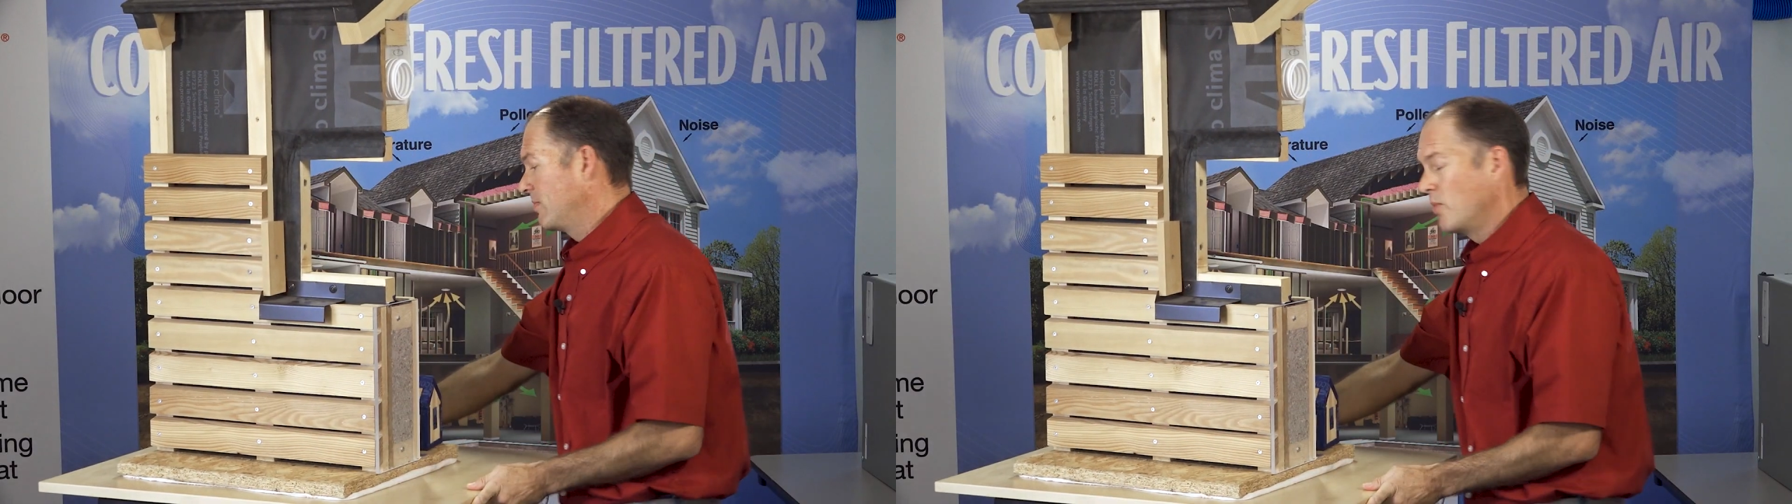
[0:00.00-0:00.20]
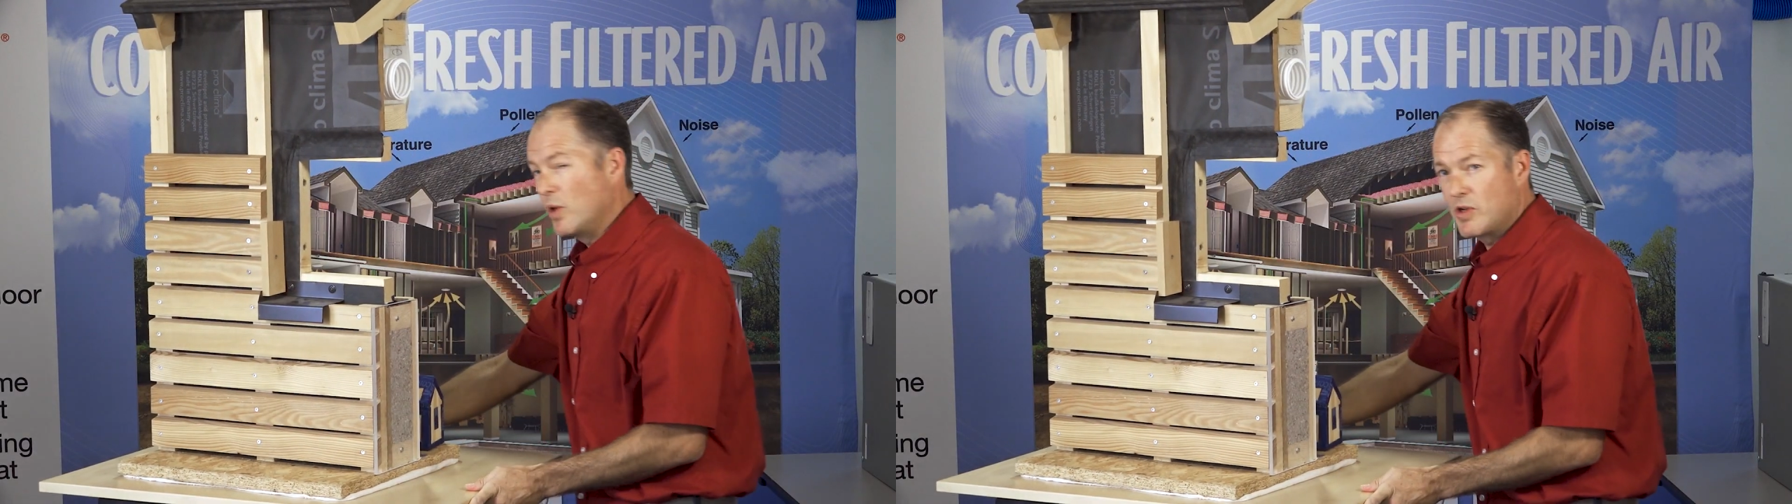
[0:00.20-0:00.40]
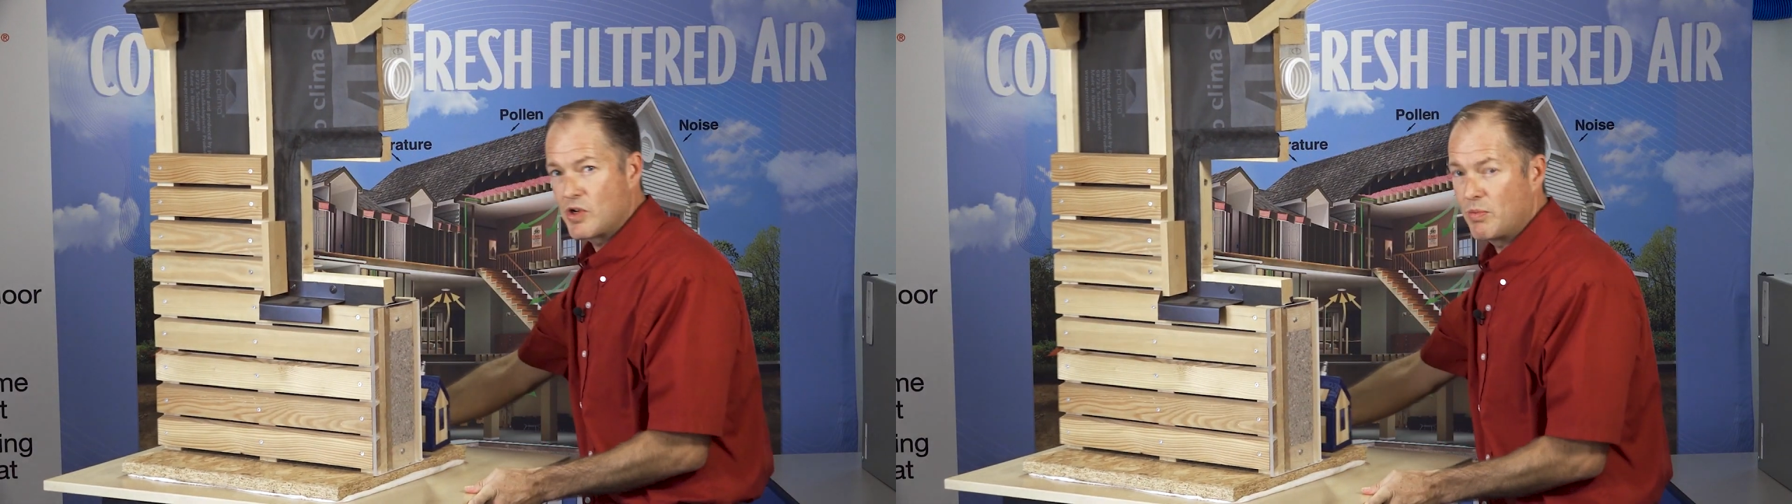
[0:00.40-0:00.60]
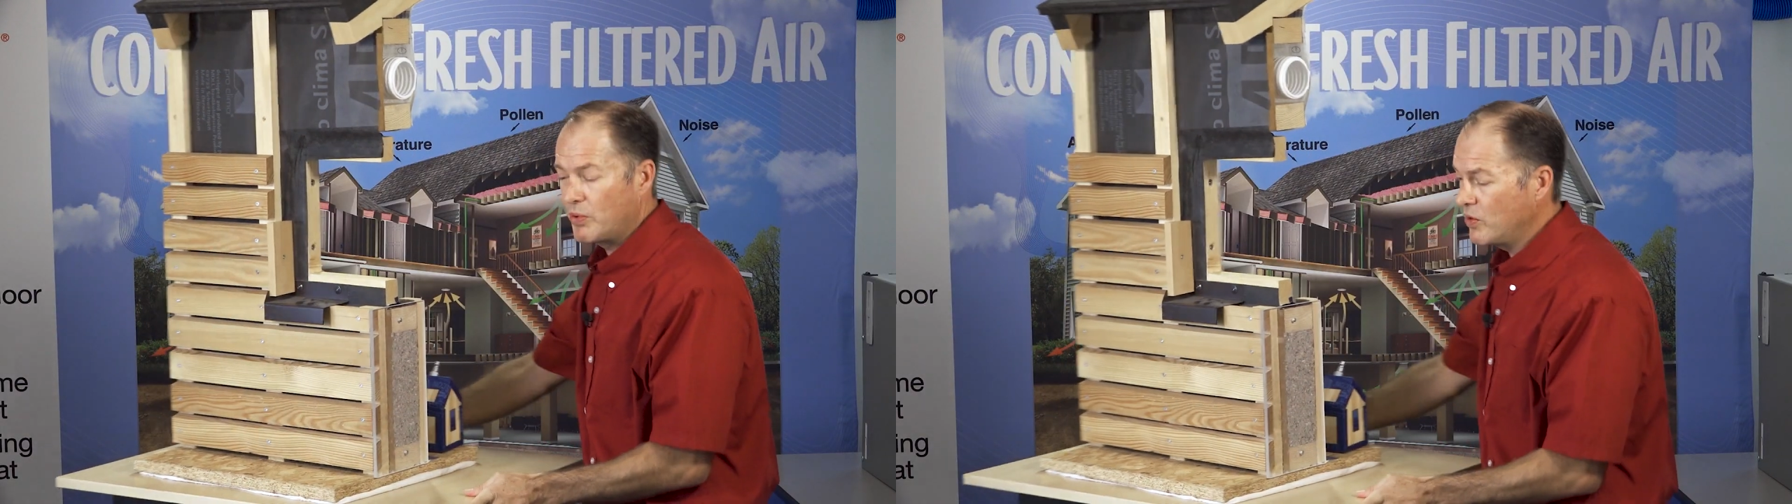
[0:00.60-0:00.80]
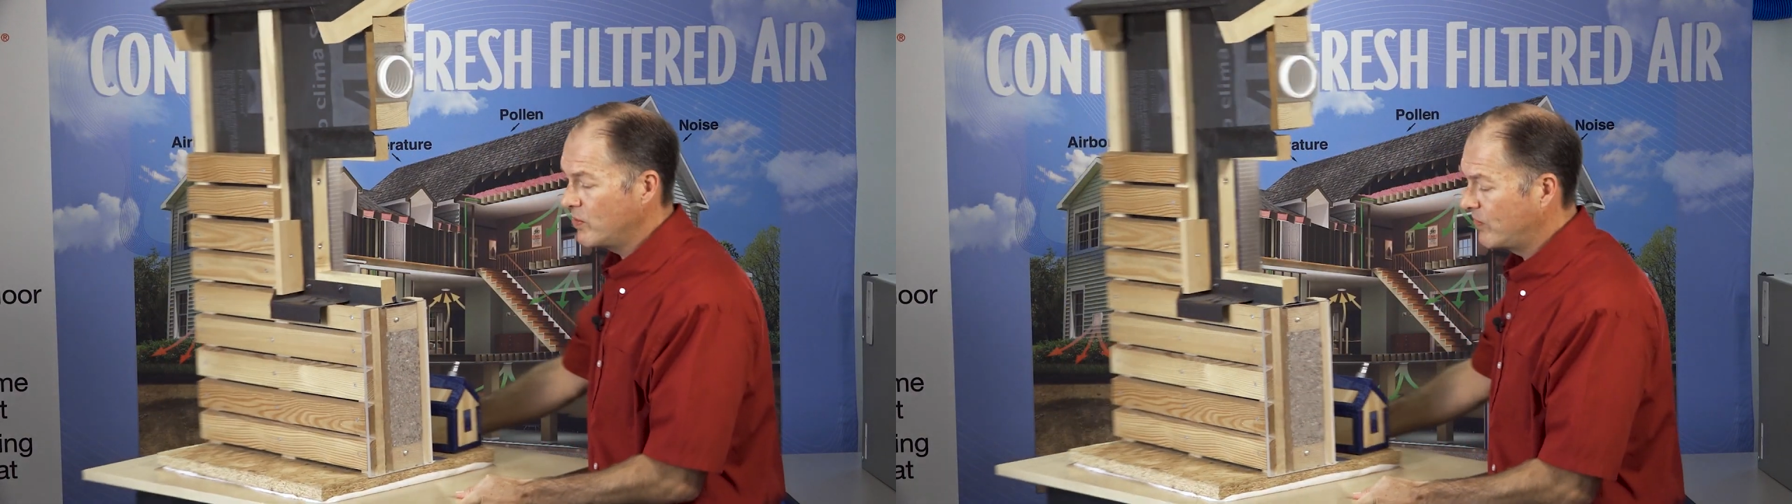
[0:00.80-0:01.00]

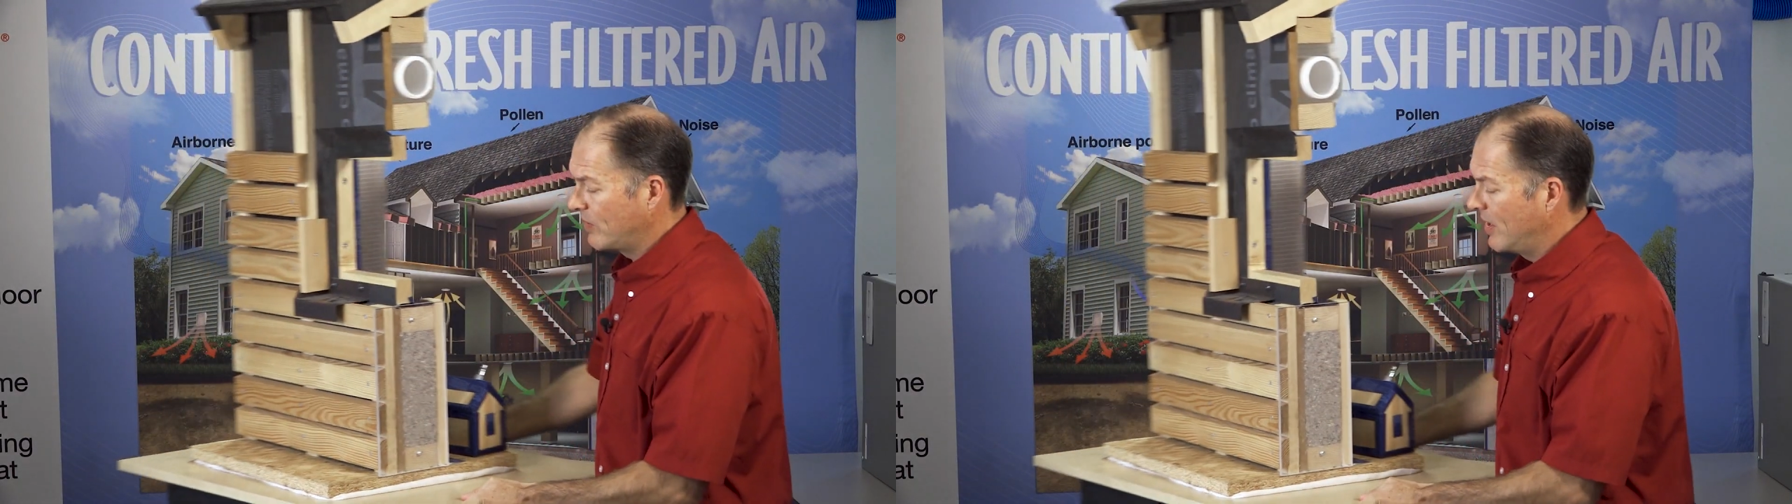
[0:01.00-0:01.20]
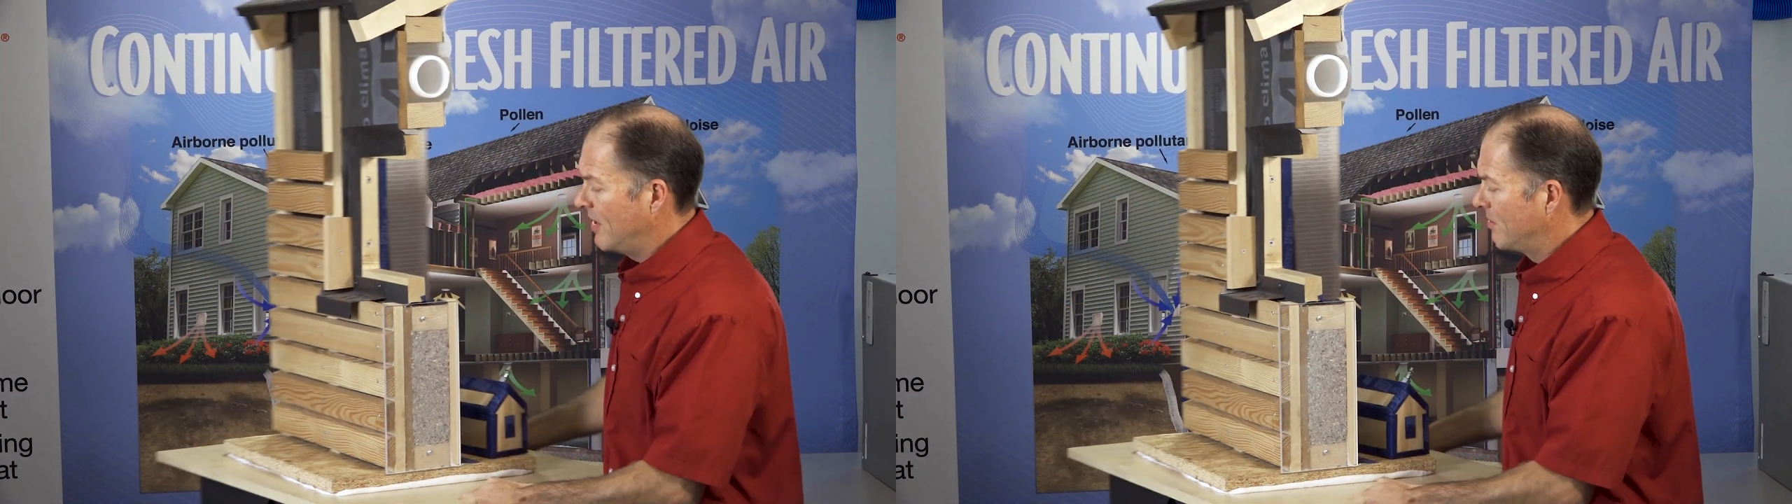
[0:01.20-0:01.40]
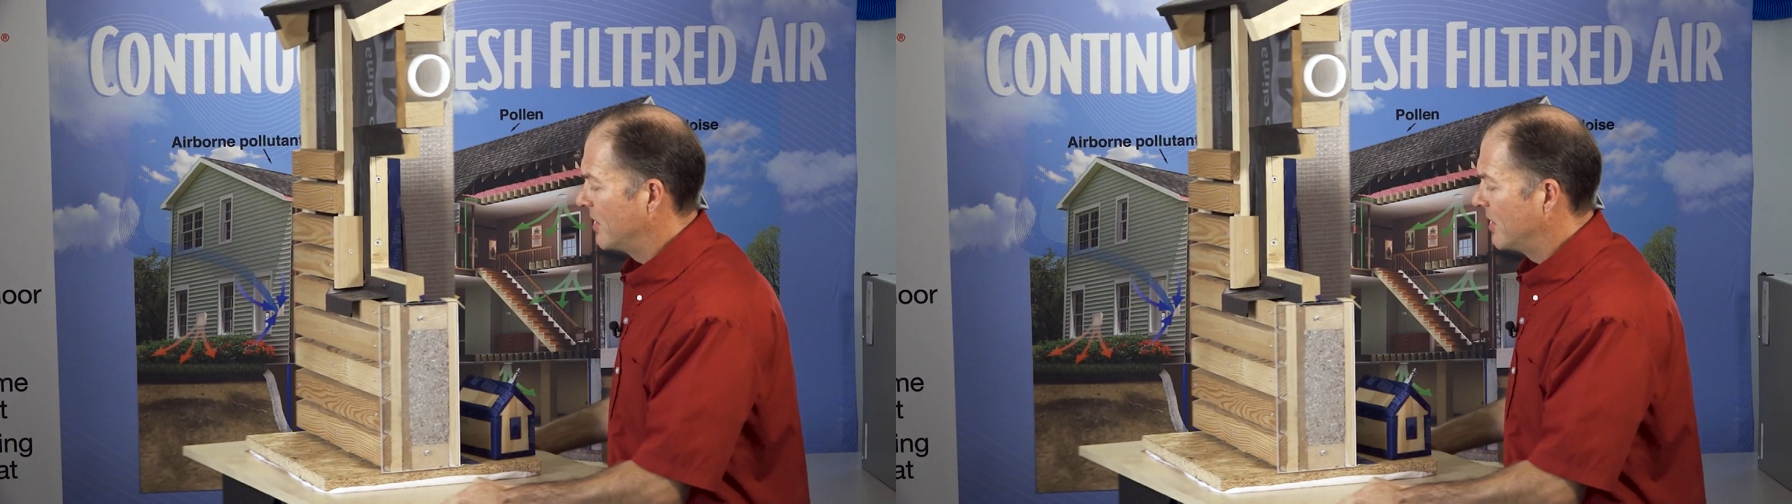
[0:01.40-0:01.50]
moistureproof.